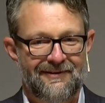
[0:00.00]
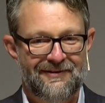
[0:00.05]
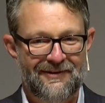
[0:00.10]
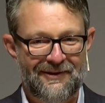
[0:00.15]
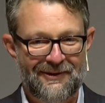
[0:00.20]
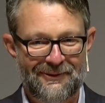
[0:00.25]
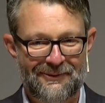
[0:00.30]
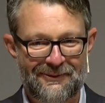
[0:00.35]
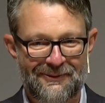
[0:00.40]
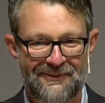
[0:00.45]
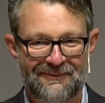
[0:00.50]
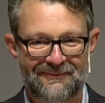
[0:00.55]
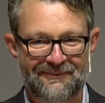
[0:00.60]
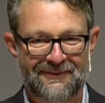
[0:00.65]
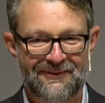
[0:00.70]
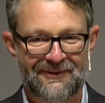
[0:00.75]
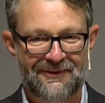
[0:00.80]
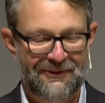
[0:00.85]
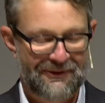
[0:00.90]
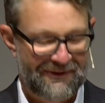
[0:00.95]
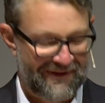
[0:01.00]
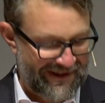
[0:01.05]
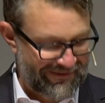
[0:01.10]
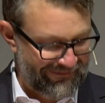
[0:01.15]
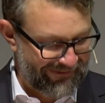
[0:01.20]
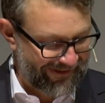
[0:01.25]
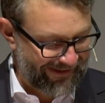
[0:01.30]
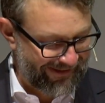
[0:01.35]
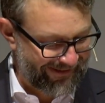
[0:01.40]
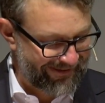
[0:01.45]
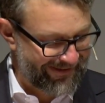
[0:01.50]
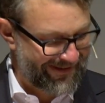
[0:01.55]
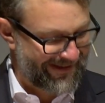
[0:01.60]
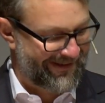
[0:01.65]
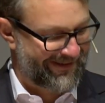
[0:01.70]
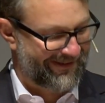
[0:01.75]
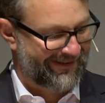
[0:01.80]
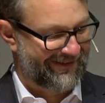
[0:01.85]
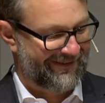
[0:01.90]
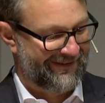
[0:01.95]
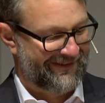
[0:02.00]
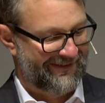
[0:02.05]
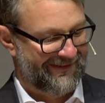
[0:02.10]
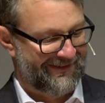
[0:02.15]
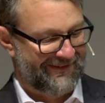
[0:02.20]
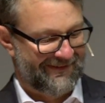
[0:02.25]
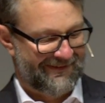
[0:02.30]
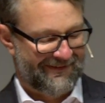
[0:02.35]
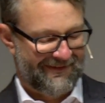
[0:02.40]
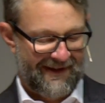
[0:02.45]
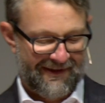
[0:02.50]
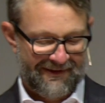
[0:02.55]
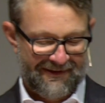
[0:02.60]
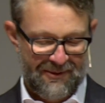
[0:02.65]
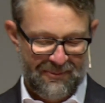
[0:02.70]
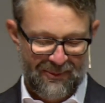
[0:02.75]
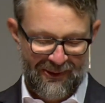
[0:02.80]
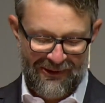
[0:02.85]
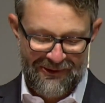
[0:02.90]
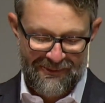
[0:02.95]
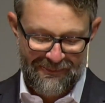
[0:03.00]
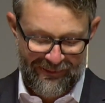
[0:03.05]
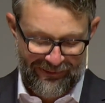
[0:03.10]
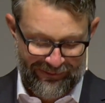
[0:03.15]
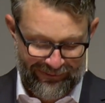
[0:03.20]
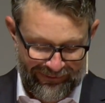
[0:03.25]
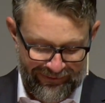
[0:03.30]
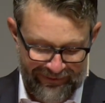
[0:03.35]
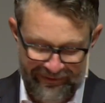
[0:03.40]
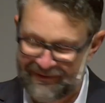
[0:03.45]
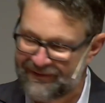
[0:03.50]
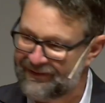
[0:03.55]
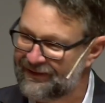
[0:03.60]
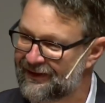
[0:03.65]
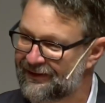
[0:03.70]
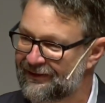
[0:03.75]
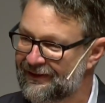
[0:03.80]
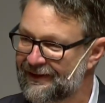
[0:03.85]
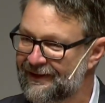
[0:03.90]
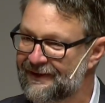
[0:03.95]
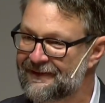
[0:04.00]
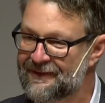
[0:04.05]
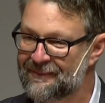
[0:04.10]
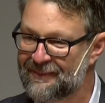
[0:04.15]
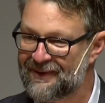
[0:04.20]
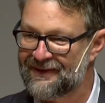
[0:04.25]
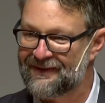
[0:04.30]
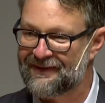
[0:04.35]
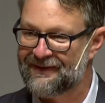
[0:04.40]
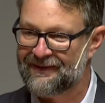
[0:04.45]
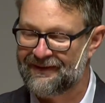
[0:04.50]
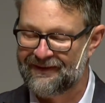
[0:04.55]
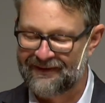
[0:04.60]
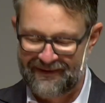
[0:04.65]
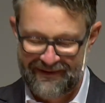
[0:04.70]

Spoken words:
So, good evening, Dr. Blackburn, dear Elizabeth,